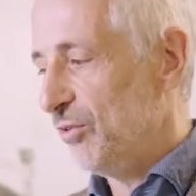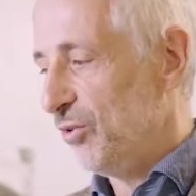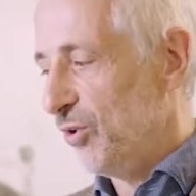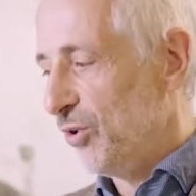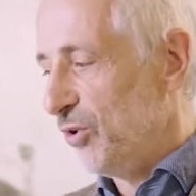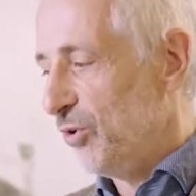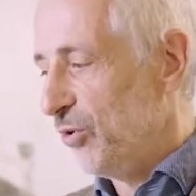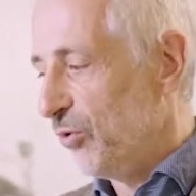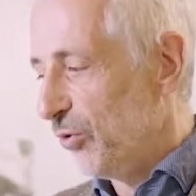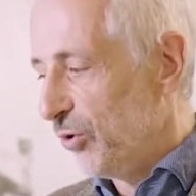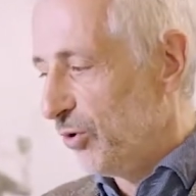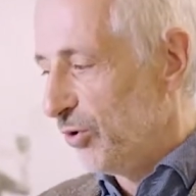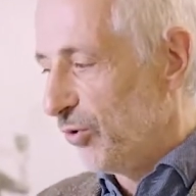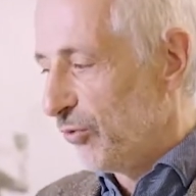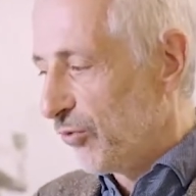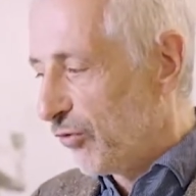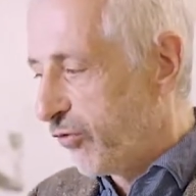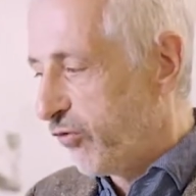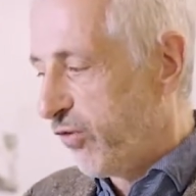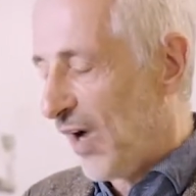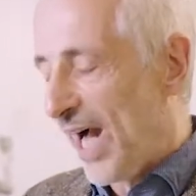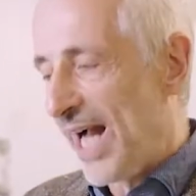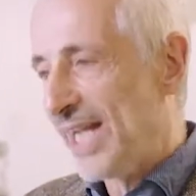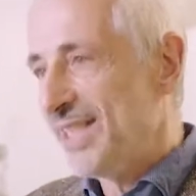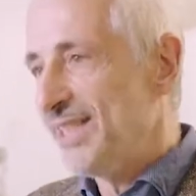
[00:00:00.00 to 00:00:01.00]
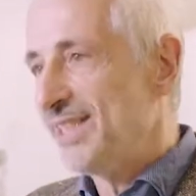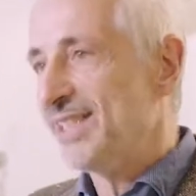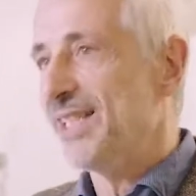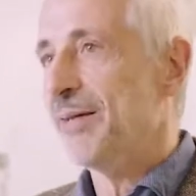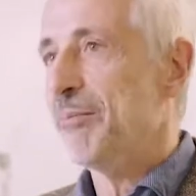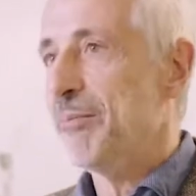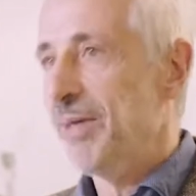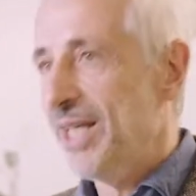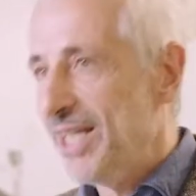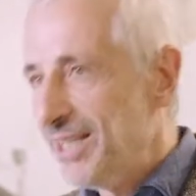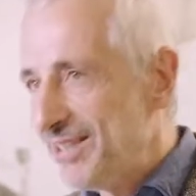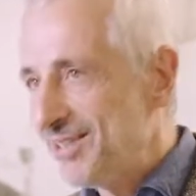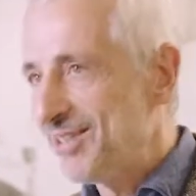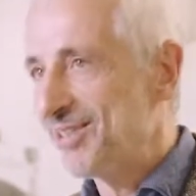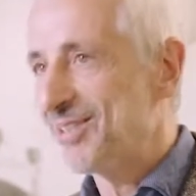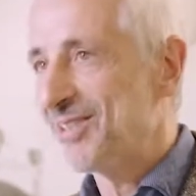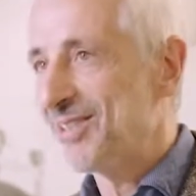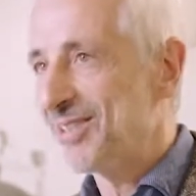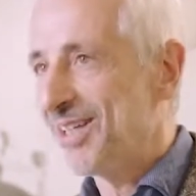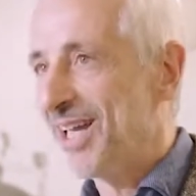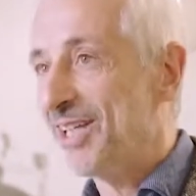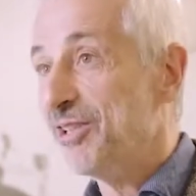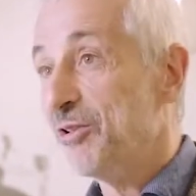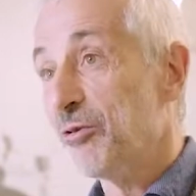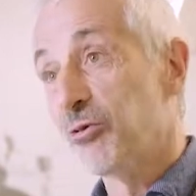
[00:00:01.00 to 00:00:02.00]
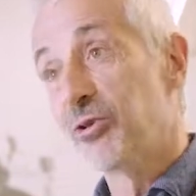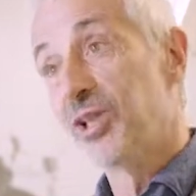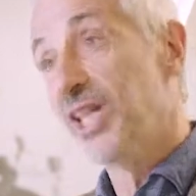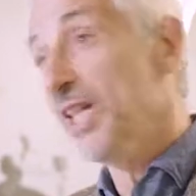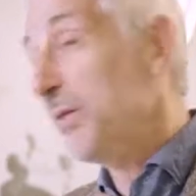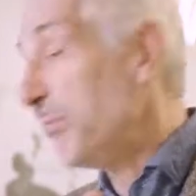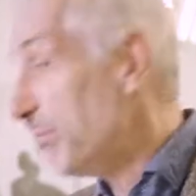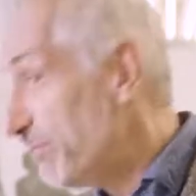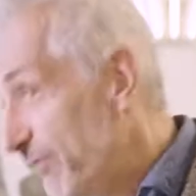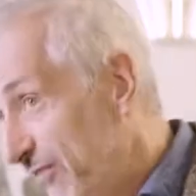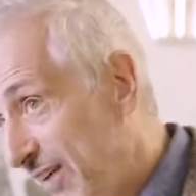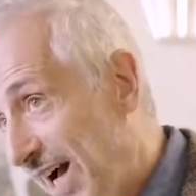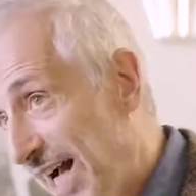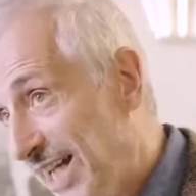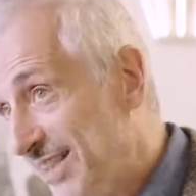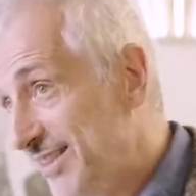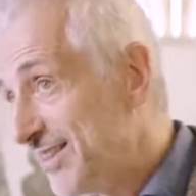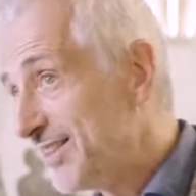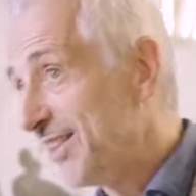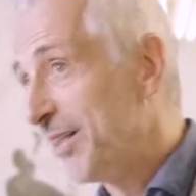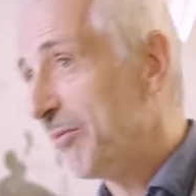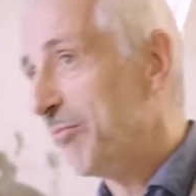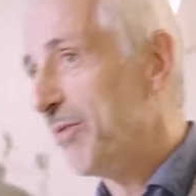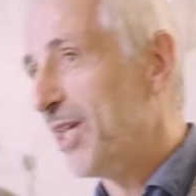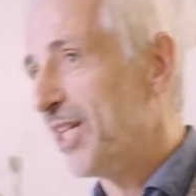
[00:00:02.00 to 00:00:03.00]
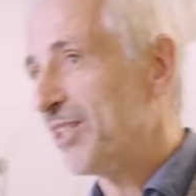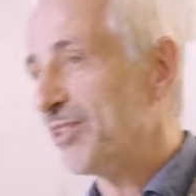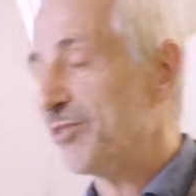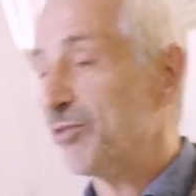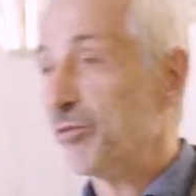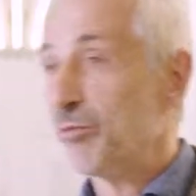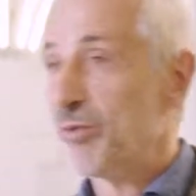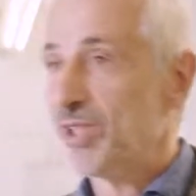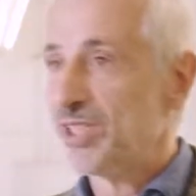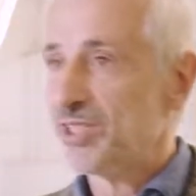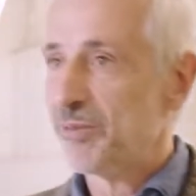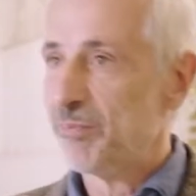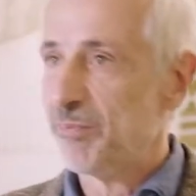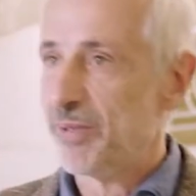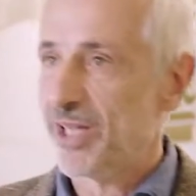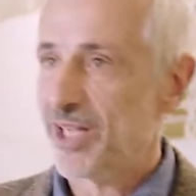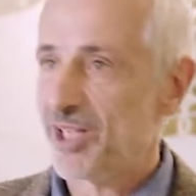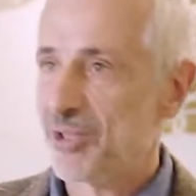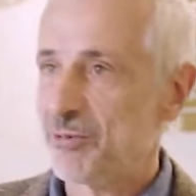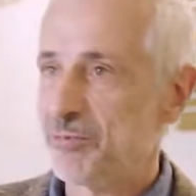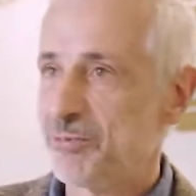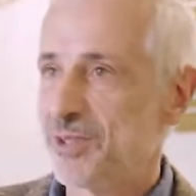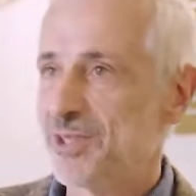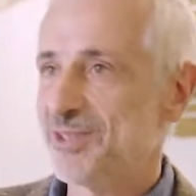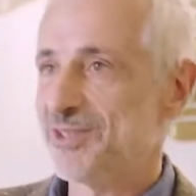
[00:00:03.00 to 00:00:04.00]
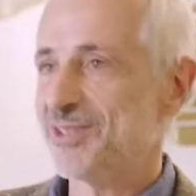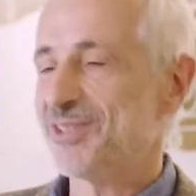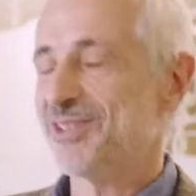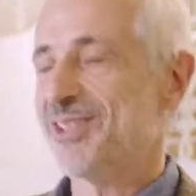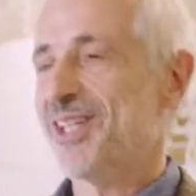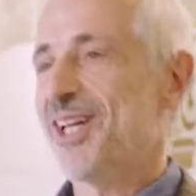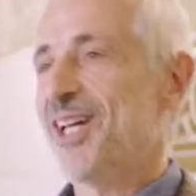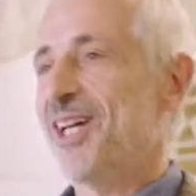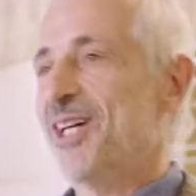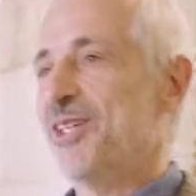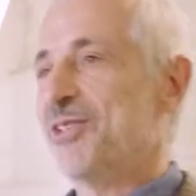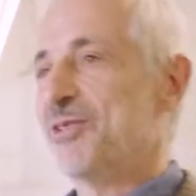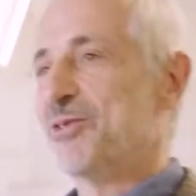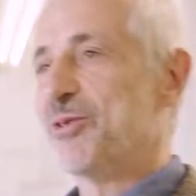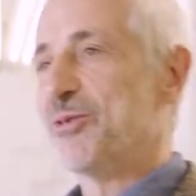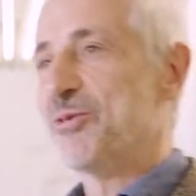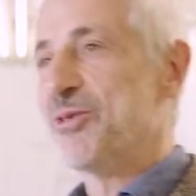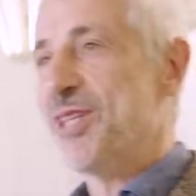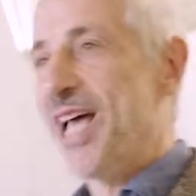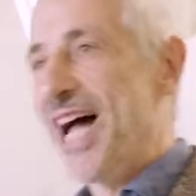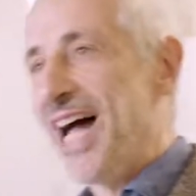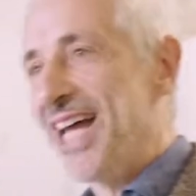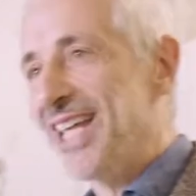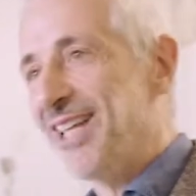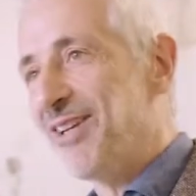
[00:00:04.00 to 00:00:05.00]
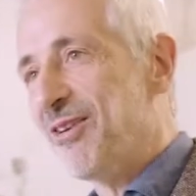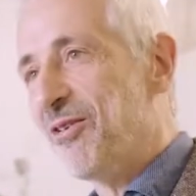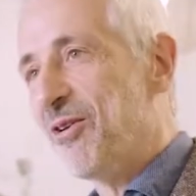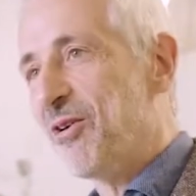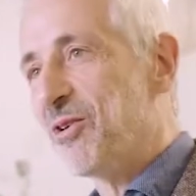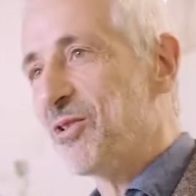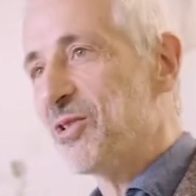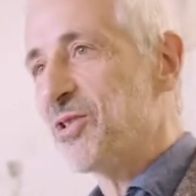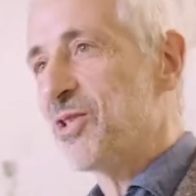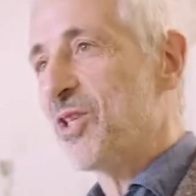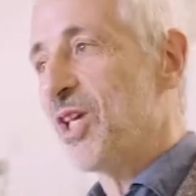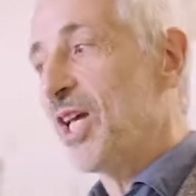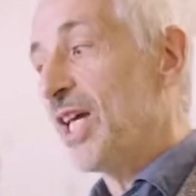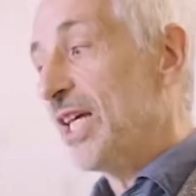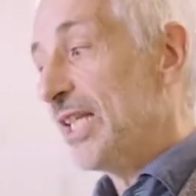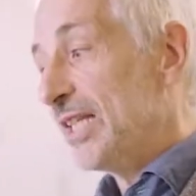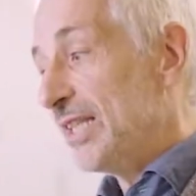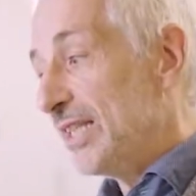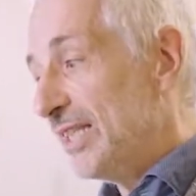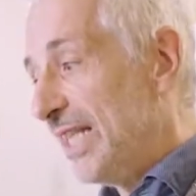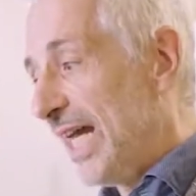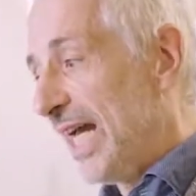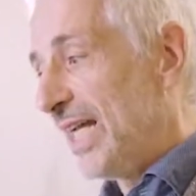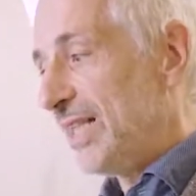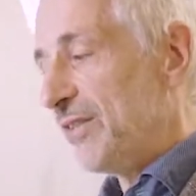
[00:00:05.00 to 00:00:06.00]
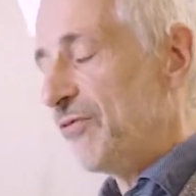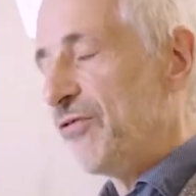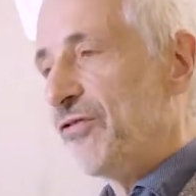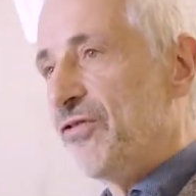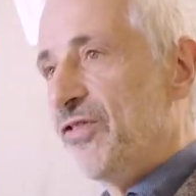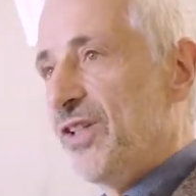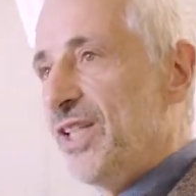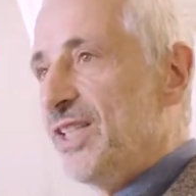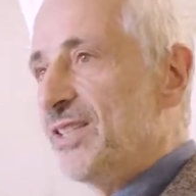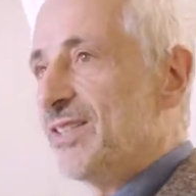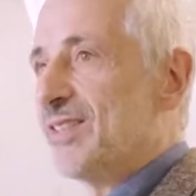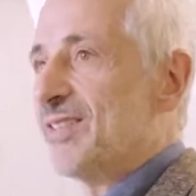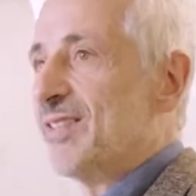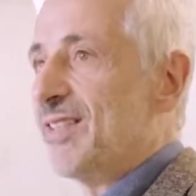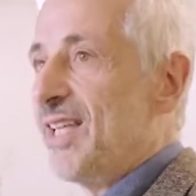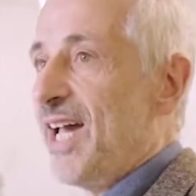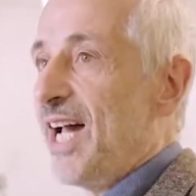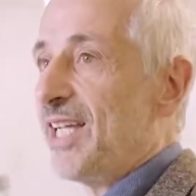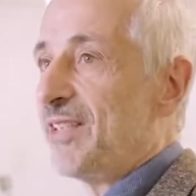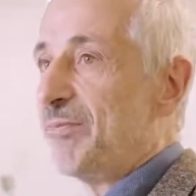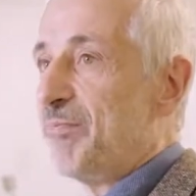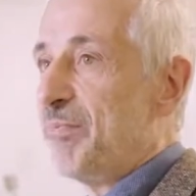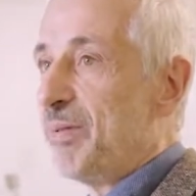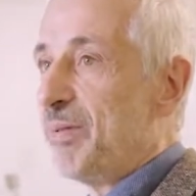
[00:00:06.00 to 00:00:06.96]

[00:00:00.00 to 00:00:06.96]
you find the mix, and you keep finding the mix through experiments, through dialogues that fits that